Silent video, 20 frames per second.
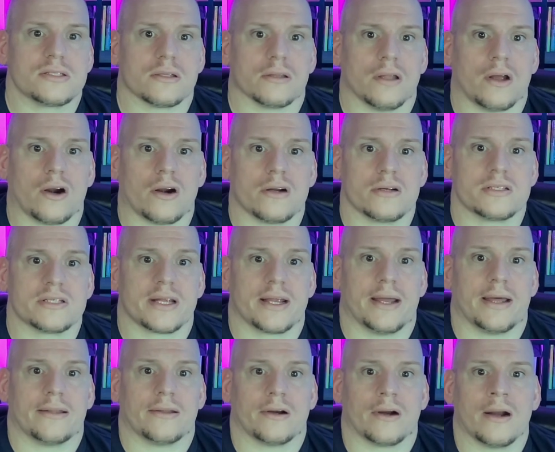learn
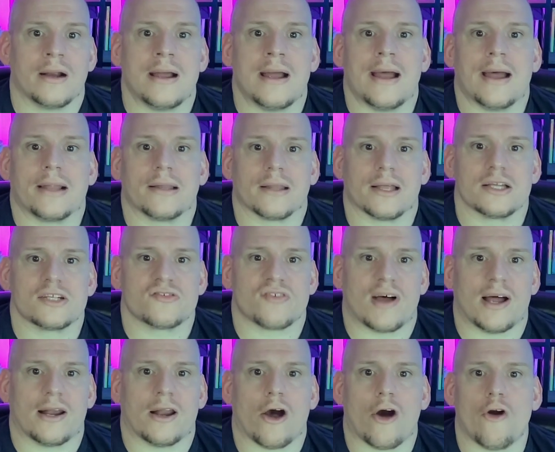together, and let's
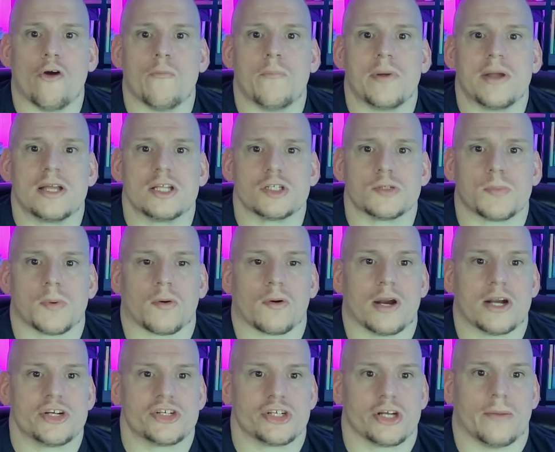find hope,
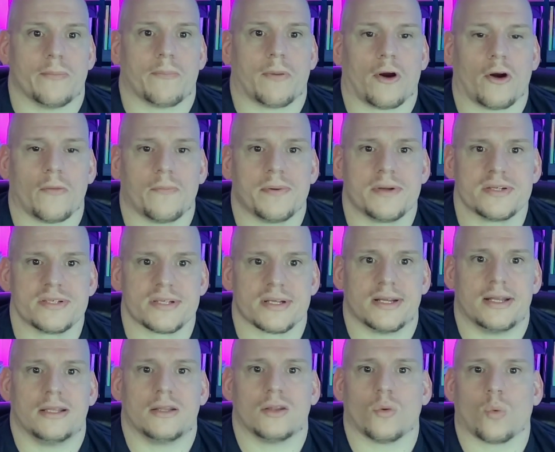inspiration, and purpose
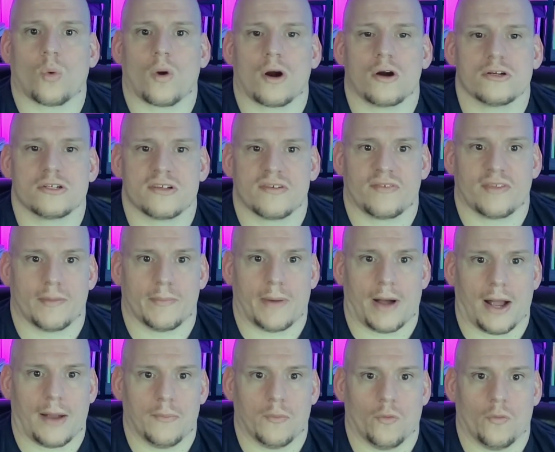in the words of the
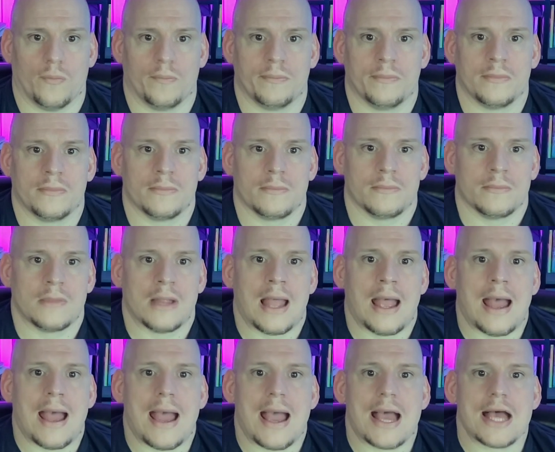Bible.
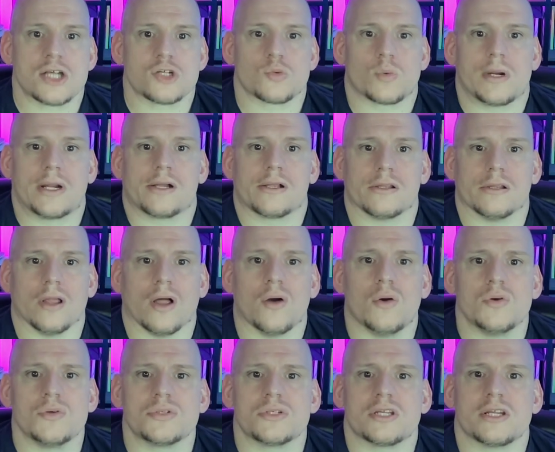As we
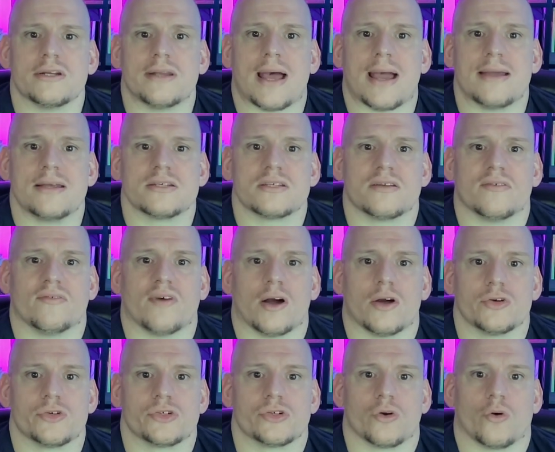close today's
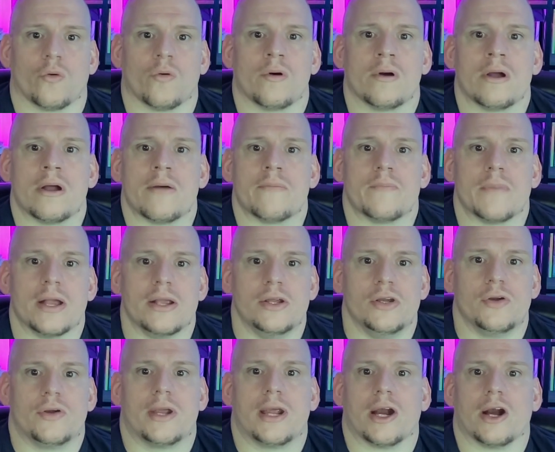devotional, may
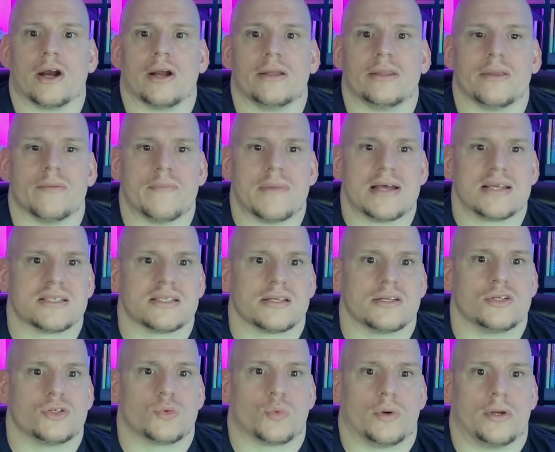you carry the
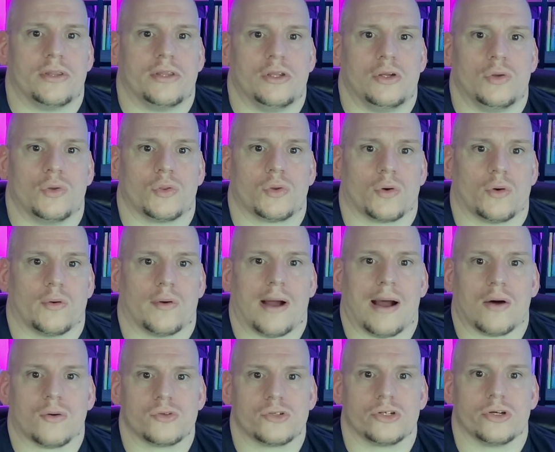message with you
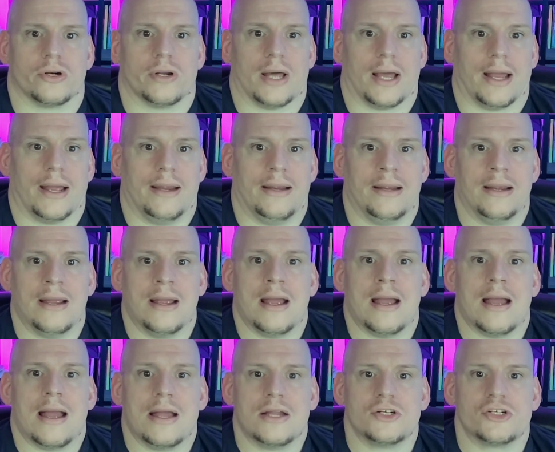throughout your day
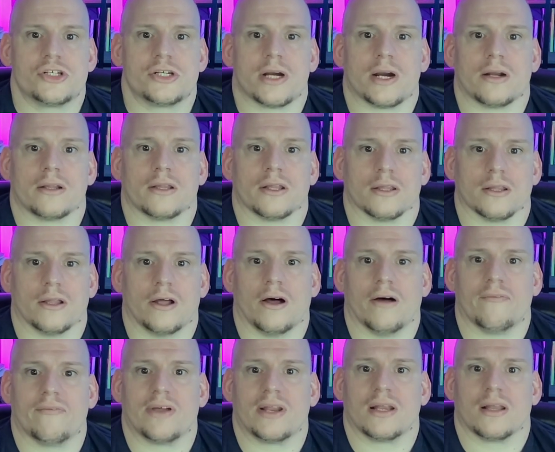and share the
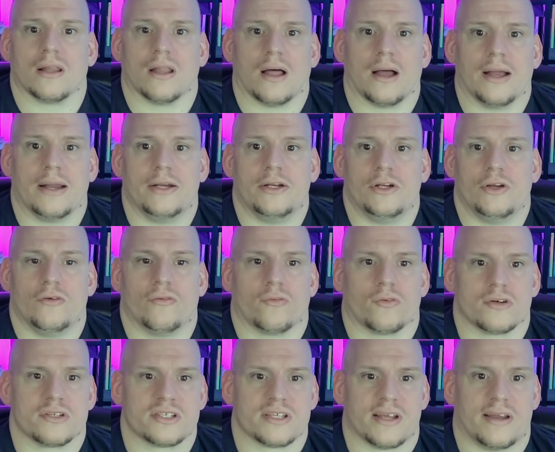love and light you've
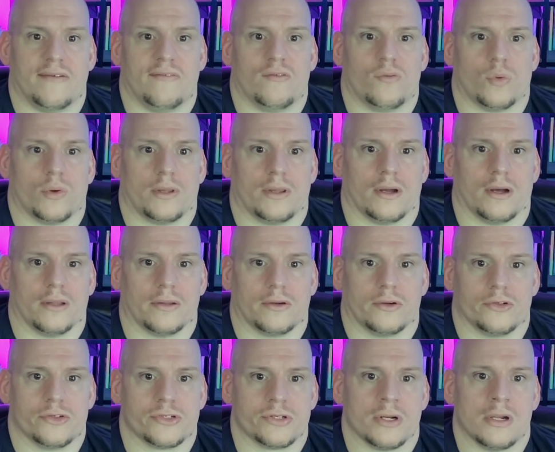received with
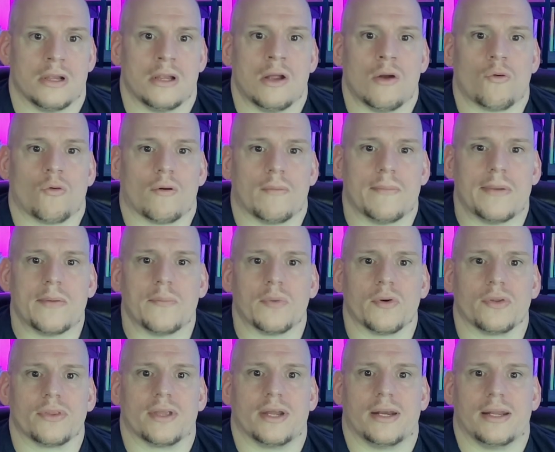others. Remember
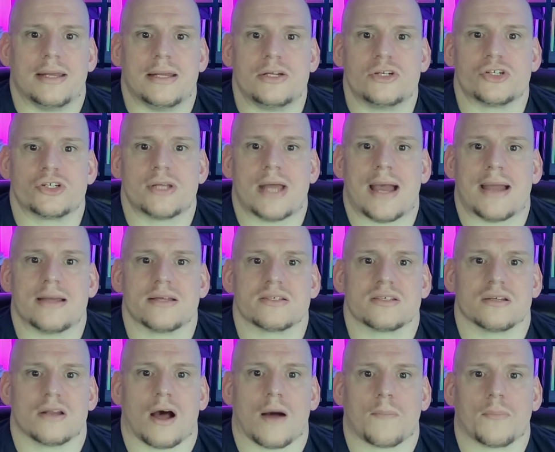that each day is
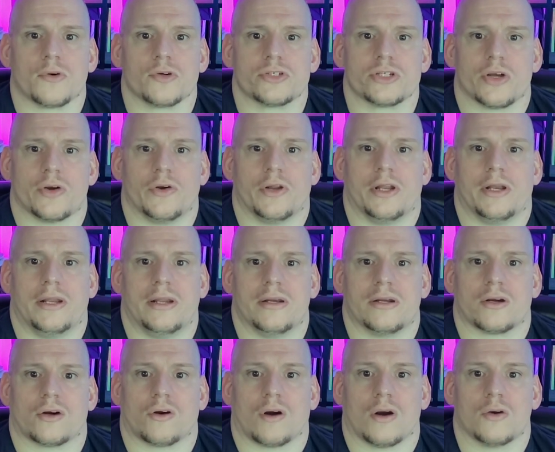an opportunity to
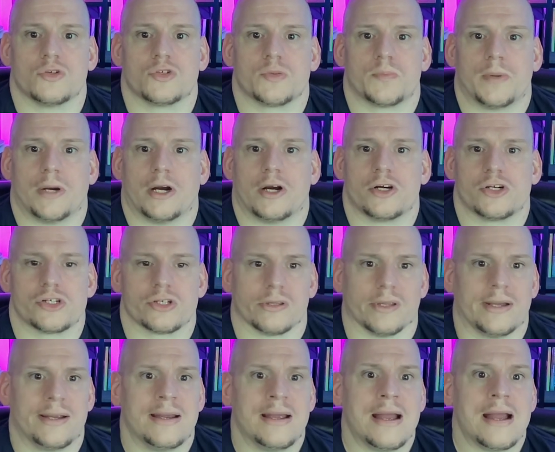grow
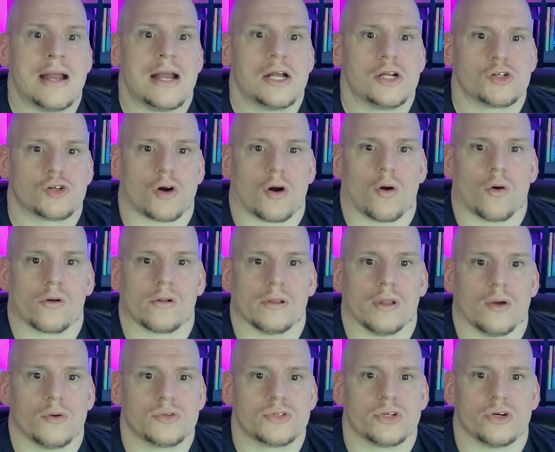spiritually and draw
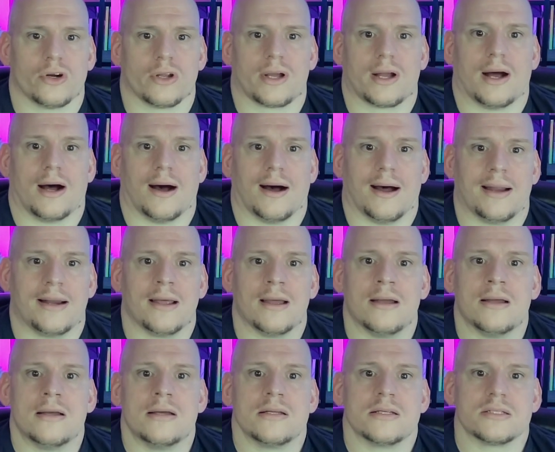closer to God,
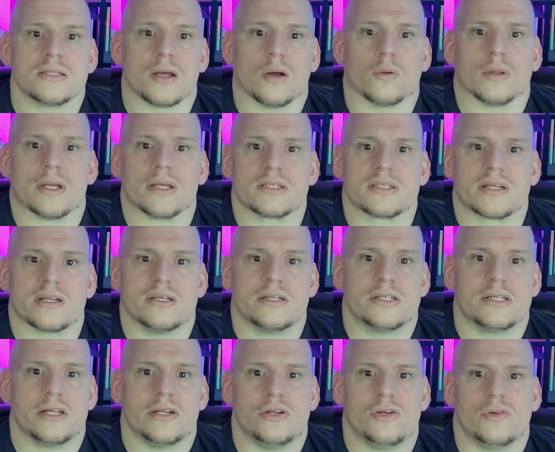so let's
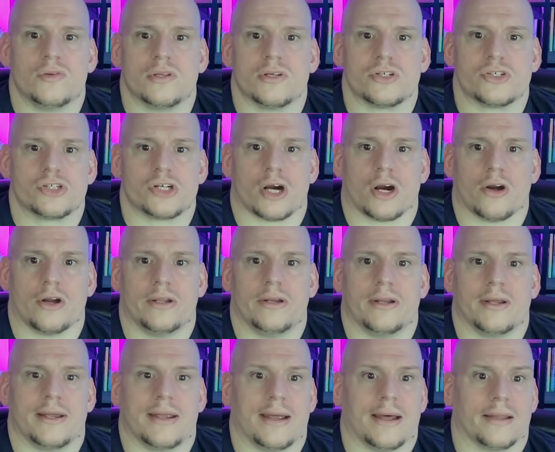continue this journey
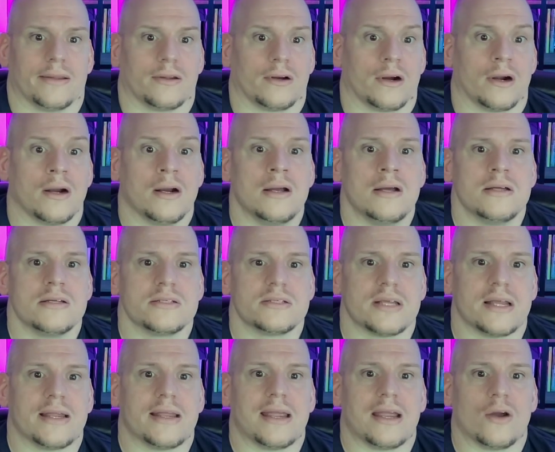together,
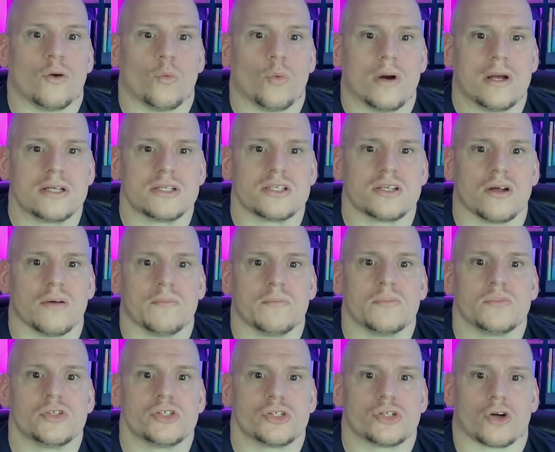seeking
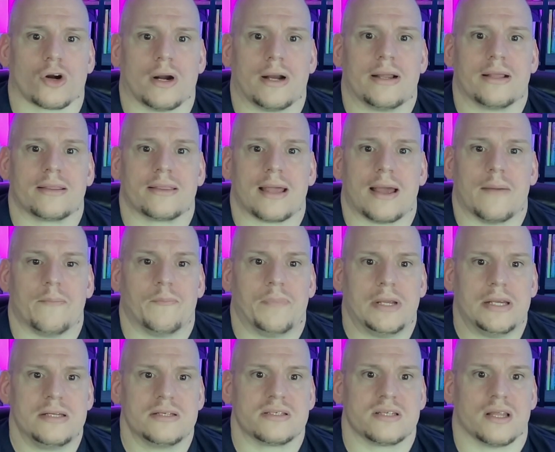wisdom, strength, and
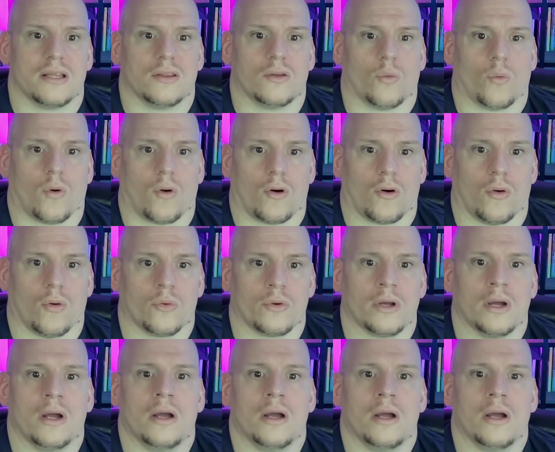peace in the world.